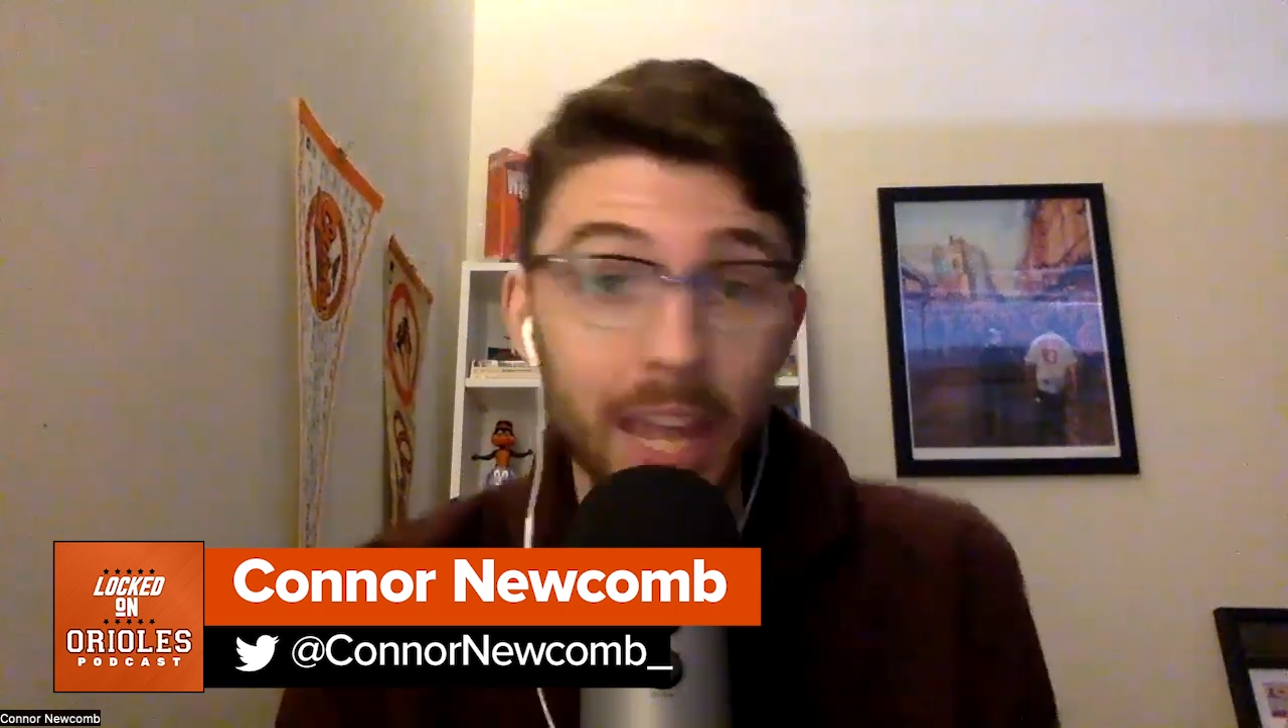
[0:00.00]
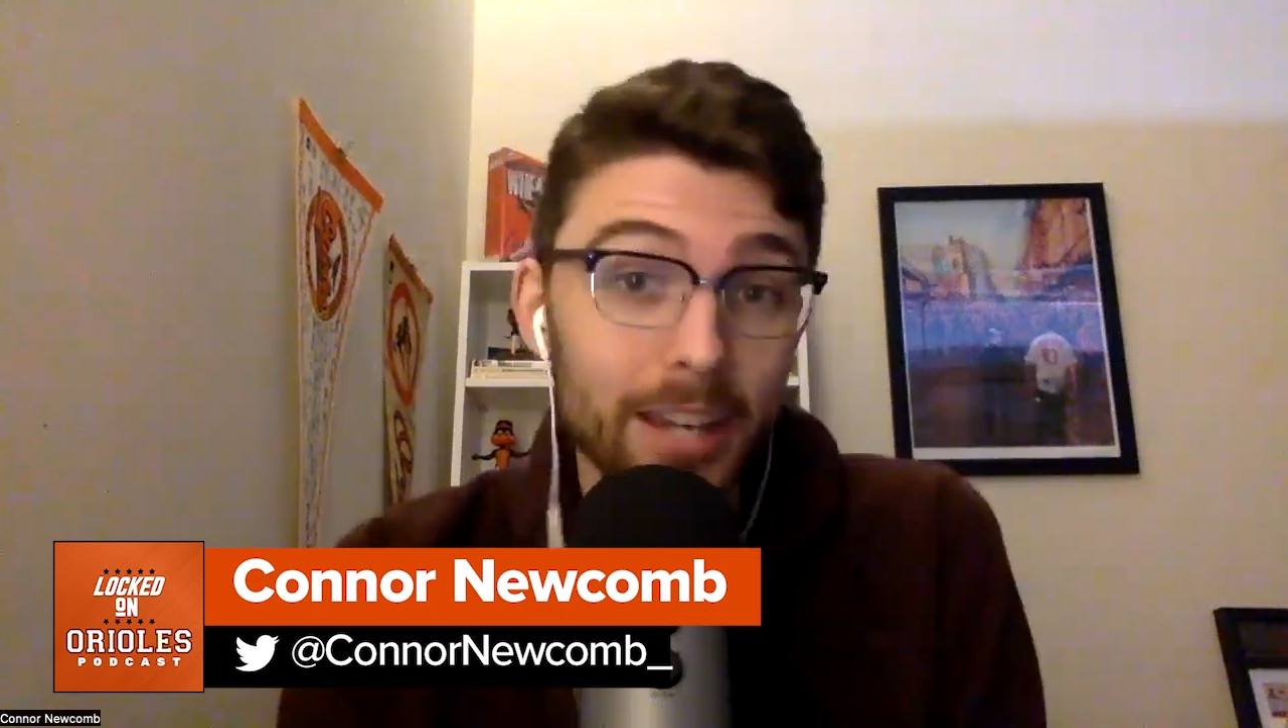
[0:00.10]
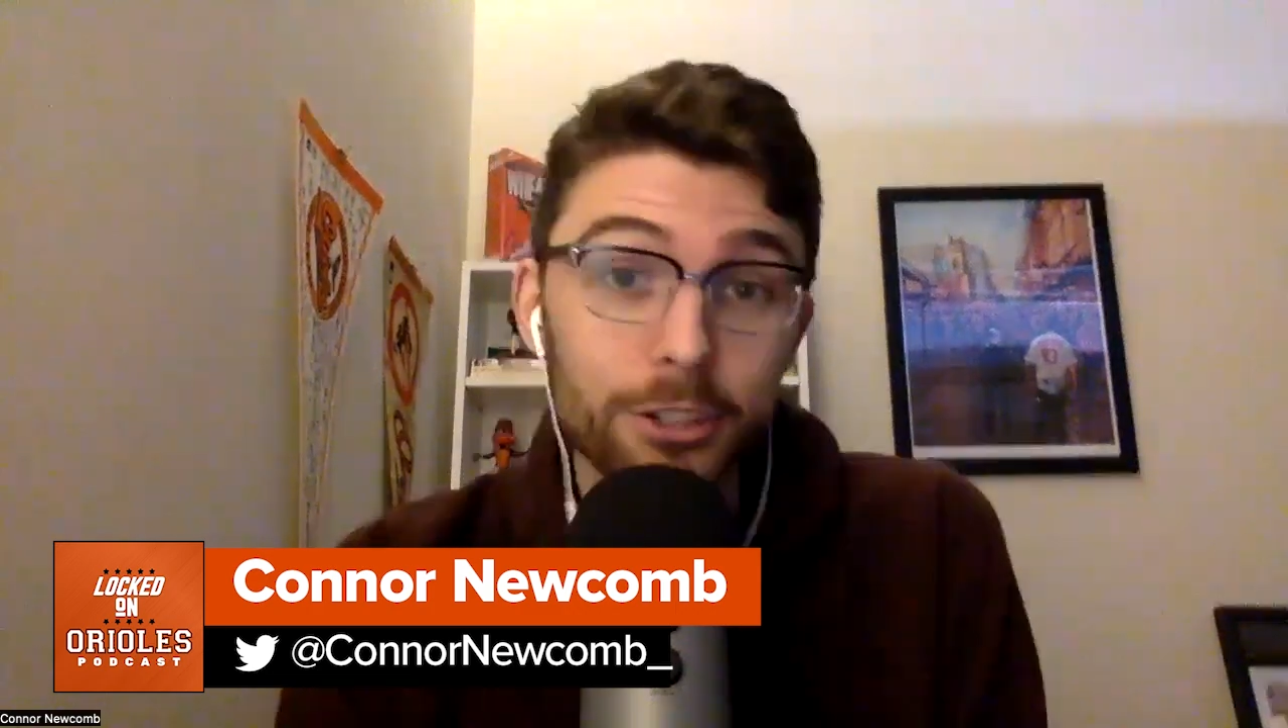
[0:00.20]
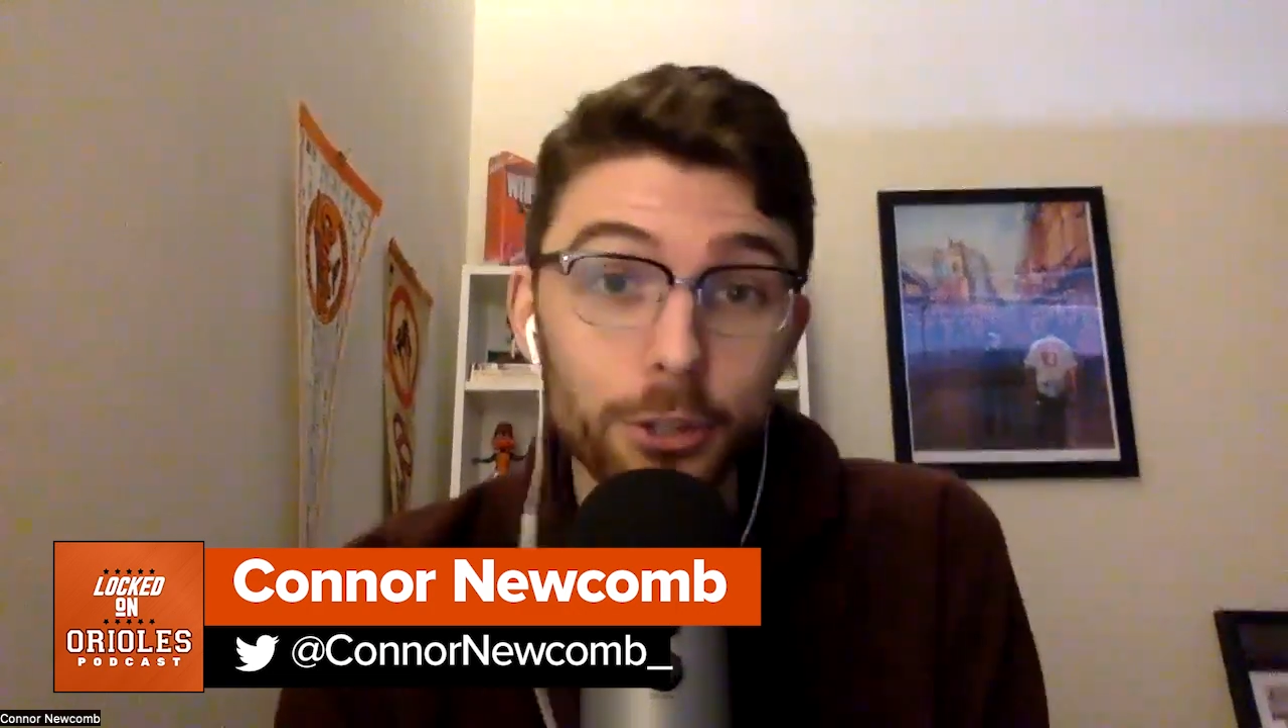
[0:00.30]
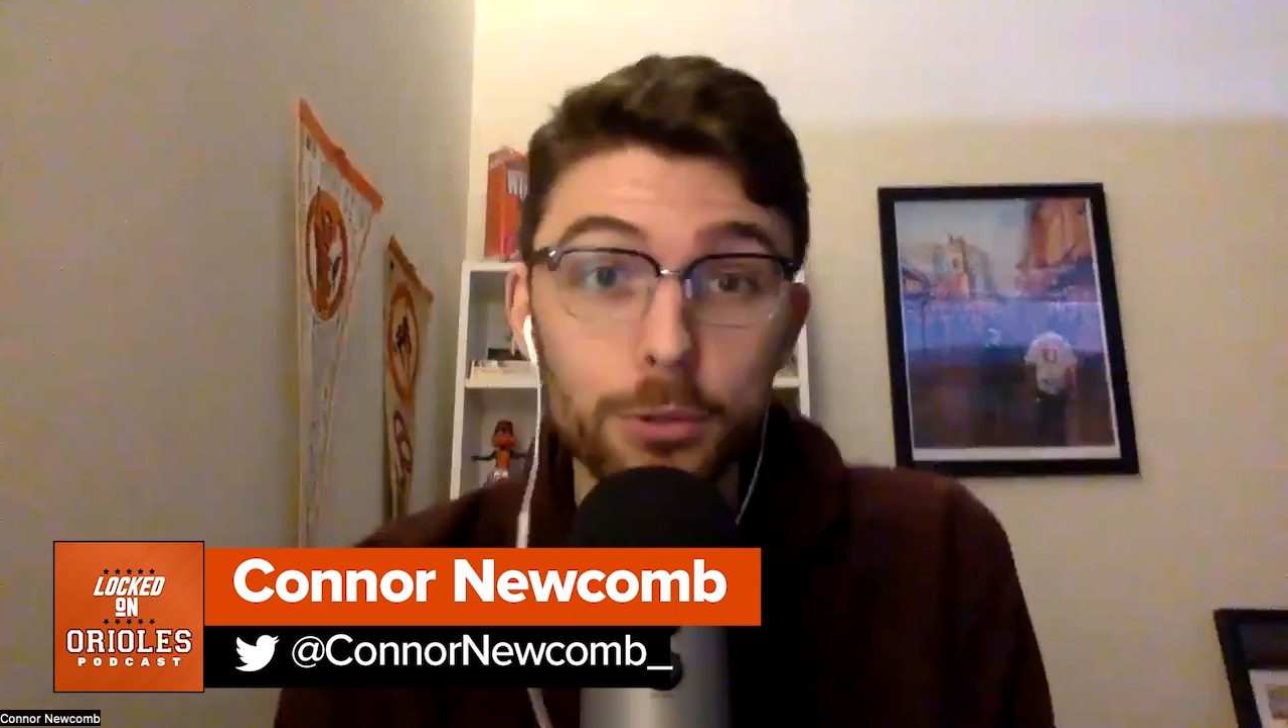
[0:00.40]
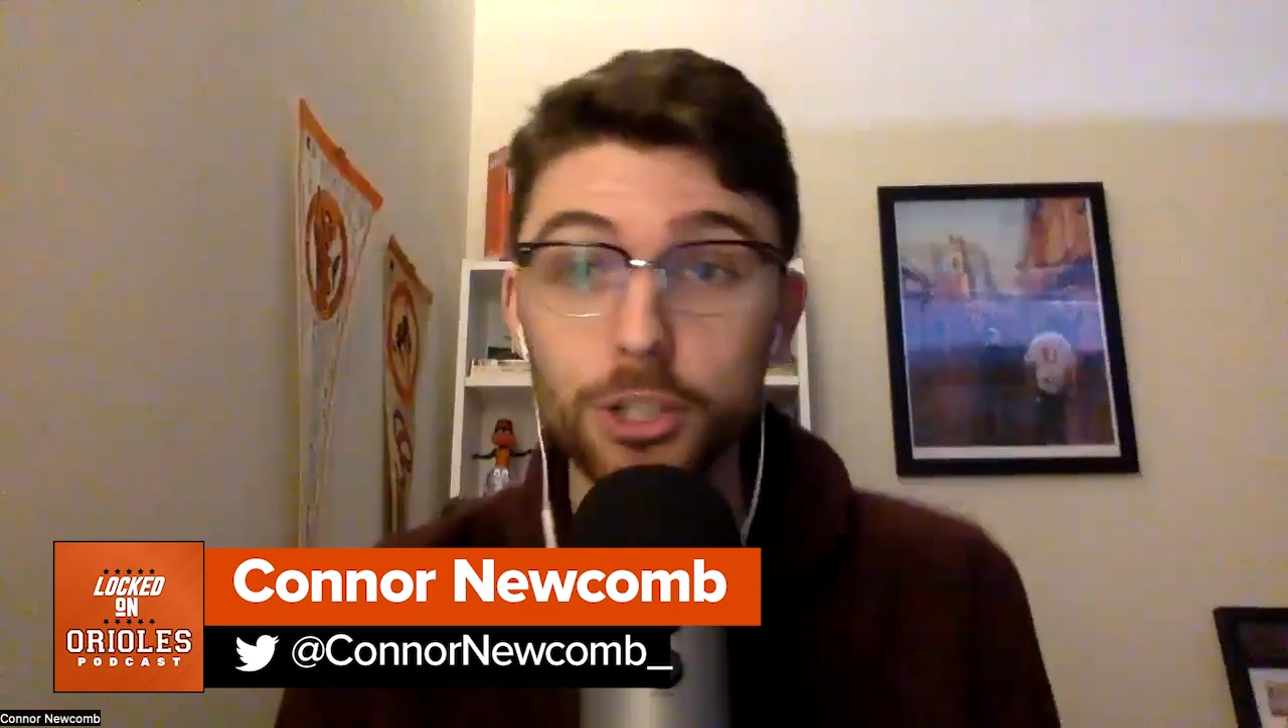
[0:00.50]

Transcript: Angelos